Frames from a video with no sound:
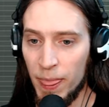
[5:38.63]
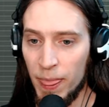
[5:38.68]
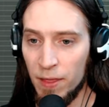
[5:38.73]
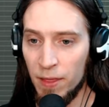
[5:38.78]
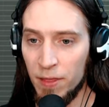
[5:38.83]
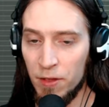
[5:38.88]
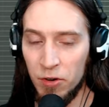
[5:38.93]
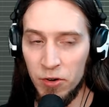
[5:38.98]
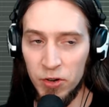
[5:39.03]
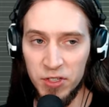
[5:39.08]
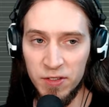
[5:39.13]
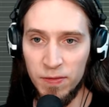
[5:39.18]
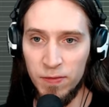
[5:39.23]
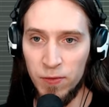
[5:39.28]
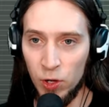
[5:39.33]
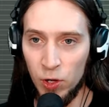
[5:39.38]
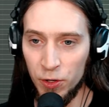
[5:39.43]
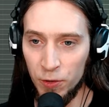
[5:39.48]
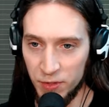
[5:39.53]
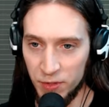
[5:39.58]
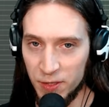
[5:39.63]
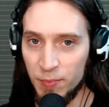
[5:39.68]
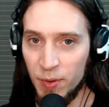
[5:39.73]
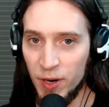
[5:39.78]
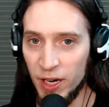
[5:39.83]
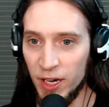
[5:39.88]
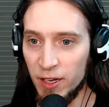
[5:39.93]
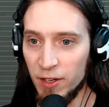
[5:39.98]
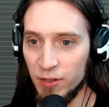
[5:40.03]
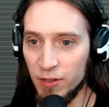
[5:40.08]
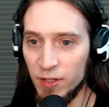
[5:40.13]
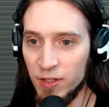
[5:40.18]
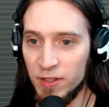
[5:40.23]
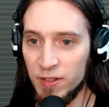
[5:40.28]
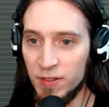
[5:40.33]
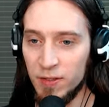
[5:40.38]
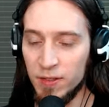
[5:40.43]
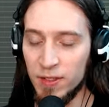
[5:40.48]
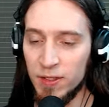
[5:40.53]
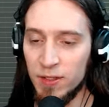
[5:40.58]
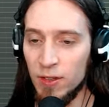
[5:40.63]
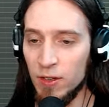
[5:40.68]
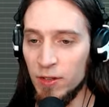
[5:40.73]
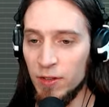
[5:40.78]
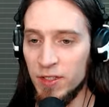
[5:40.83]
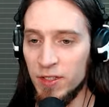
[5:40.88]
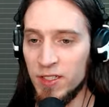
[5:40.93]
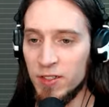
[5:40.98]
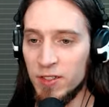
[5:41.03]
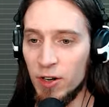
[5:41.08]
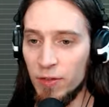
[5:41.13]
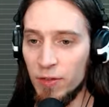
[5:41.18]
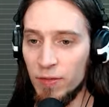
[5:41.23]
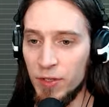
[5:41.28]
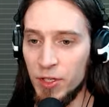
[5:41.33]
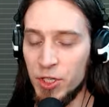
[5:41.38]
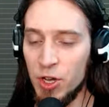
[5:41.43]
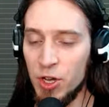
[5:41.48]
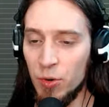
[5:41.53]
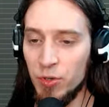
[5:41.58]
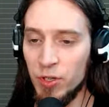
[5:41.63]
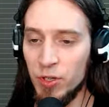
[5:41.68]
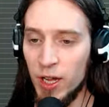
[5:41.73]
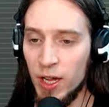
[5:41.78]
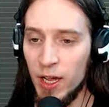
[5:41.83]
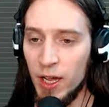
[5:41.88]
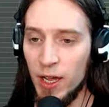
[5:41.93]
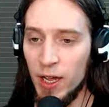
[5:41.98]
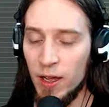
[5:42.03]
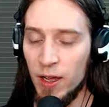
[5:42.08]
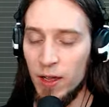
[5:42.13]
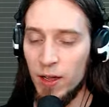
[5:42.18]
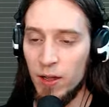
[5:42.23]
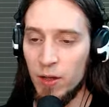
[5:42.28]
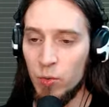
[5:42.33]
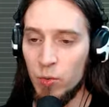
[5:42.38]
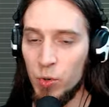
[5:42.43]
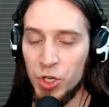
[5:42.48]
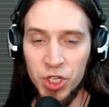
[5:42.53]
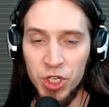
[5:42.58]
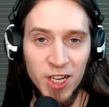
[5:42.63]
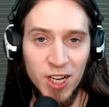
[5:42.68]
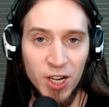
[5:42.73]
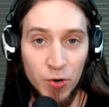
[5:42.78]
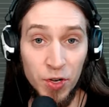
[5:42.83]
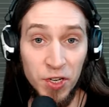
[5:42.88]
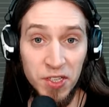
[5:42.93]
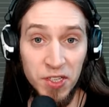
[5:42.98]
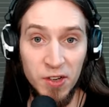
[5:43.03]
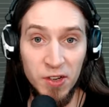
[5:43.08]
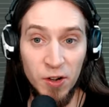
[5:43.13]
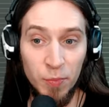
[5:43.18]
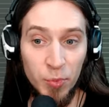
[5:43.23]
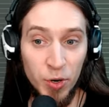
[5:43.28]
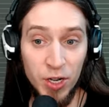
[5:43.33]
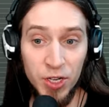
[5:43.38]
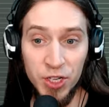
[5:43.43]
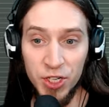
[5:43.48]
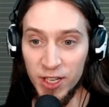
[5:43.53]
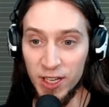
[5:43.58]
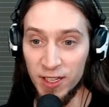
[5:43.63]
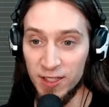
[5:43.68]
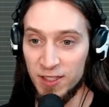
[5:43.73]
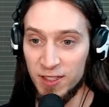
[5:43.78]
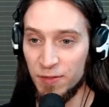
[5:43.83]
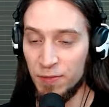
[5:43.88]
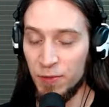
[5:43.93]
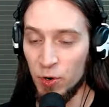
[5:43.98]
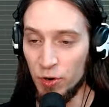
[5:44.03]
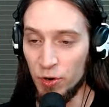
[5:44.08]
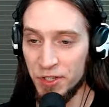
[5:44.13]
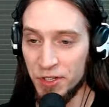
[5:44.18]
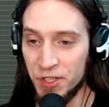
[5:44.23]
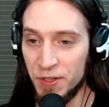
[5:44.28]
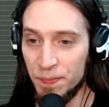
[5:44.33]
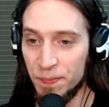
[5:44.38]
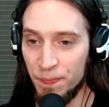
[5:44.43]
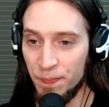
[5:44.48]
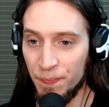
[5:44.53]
there is a volume spike on the start of each note, which increases our punchiness, of course.